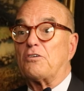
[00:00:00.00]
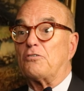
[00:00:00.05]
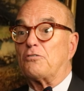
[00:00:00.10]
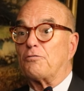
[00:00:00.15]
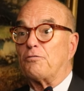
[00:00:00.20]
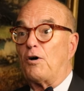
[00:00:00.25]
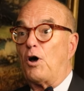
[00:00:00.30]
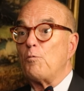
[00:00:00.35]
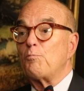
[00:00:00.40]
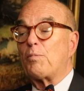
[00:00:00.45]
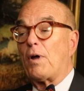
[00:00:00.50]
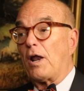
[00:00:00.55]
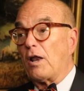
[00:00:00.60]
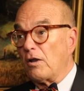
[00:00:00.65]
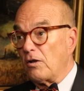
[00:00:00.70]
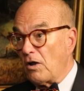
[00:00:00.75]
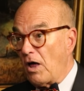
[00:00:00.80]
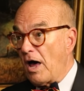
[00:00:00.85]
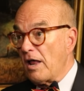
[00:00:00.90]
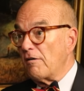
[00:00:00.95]
his fault, but a
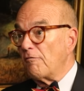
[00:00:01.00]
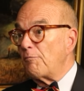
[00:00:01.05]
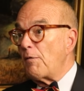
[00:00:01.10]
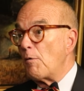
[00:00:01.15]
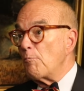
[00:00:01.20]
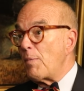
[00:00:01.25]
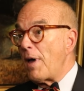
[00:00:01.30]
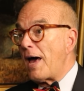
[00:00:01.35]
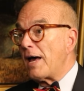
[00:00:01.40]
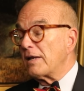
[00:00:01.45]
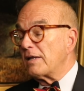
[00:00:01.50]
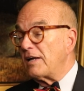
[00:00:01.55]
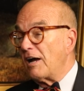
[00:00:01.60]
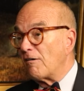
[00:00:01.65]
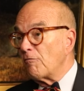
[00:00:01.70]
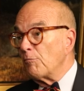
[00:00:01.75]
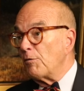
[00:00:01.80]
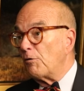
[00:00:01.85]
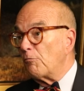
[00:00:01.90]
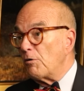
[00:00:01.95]
lot of the bad
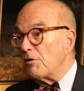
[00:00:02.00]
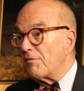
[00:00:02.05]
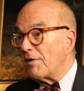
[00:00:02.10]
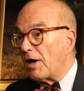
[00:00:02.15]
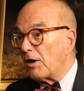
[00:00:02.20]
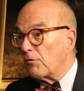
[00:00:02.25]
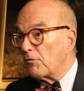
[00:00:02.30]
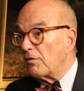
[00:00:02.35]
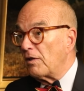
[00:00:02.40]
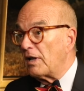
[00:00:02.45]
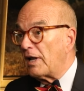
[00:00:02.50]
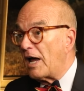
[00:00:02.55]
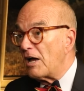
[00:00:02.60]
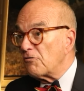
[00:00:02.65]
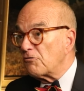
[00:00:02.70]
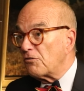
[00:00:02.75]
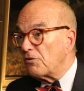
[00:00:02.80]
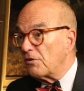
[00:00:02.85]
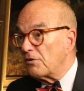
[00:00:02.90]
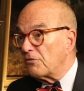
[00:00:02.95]
government we've had over the
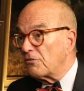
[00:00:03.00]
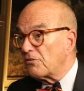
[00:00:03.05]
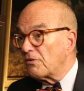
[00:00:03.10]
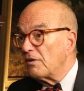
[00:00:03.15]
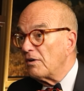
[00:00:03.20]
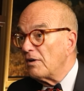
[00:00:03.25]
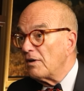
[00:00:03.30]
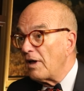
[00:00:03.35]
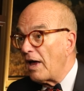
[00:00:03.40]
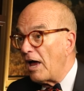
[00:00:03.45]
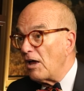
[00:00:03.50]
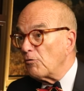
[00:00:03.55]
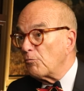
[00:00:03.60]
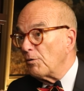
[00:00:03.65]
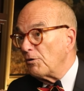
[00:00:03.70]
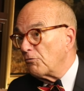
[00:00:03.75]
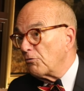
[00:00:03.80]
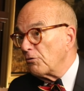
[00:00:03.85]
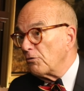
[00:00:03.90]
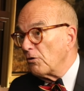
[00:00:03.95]
last years has
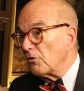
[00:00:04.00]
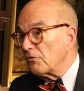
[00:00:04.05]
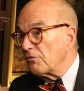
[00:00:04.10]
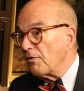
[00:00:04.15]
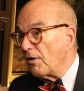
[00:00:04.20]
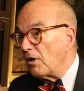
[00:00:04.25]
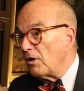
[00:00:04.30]
been Trudeau's fault.